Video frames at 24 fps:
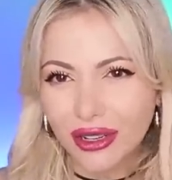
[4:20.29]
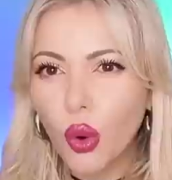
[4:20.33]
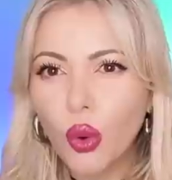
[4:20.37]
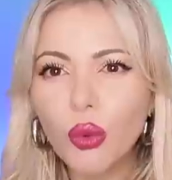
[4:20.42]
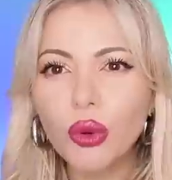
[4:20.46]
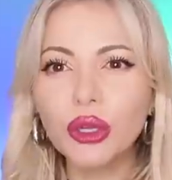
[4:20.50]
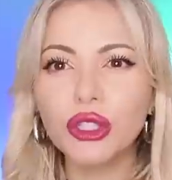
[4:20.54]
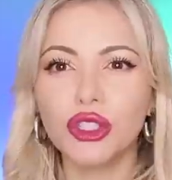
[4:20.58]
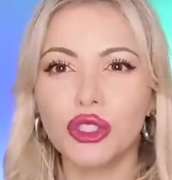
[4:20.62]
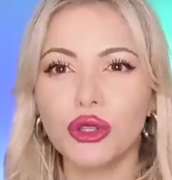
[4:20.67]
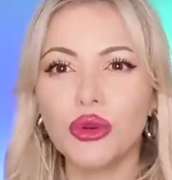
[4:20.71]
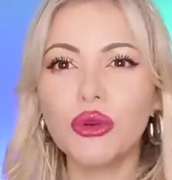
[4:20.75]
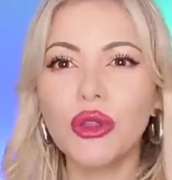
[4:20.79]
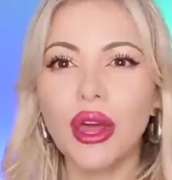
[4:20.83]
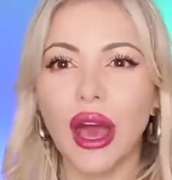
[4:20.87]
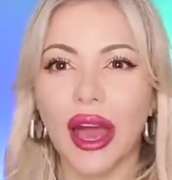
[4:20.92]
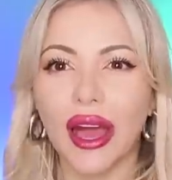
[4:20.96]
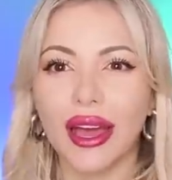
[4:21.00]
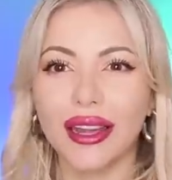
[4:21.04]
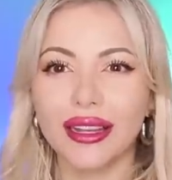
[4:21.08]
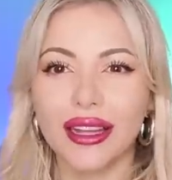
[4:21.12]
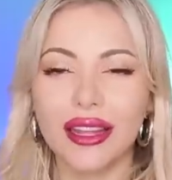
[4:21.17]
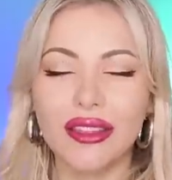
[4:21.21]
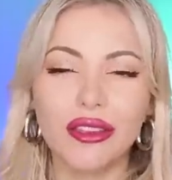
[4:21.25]
Who would do
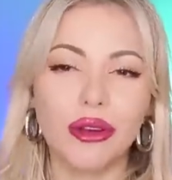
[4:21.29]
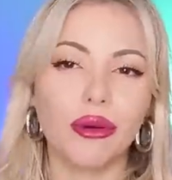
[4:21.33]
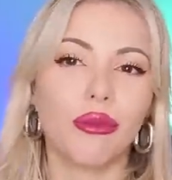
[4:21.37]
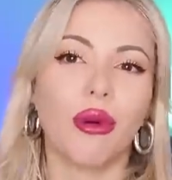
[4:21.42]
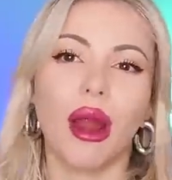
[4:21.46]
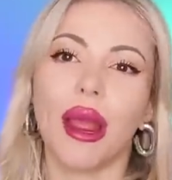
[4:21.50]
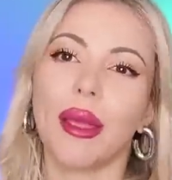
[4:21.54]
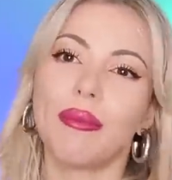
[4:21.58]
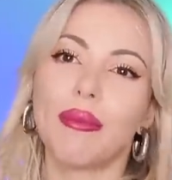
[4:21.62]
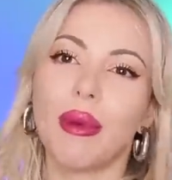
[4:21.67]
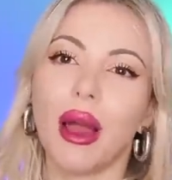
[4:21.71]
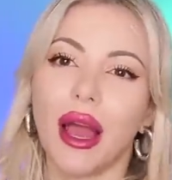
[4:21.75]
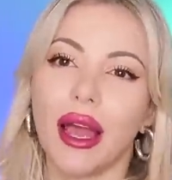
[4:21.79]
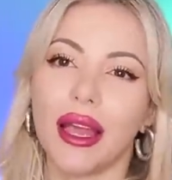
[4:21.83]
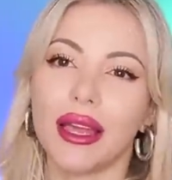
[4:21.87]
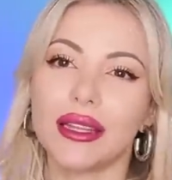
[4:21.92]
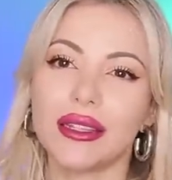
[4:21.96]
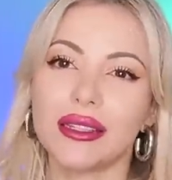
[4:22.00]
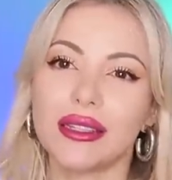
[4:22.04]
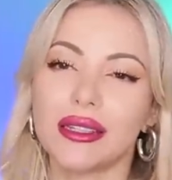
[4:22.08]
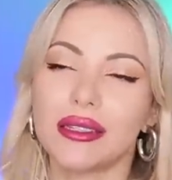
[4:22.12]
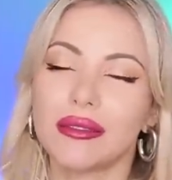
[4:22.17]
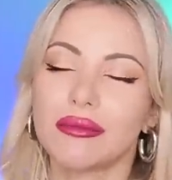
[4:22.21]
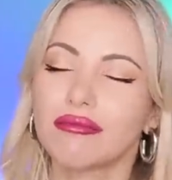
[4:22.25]
that in their right
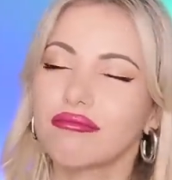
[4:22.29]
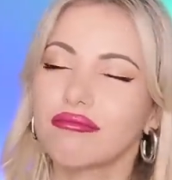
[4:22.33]
mind?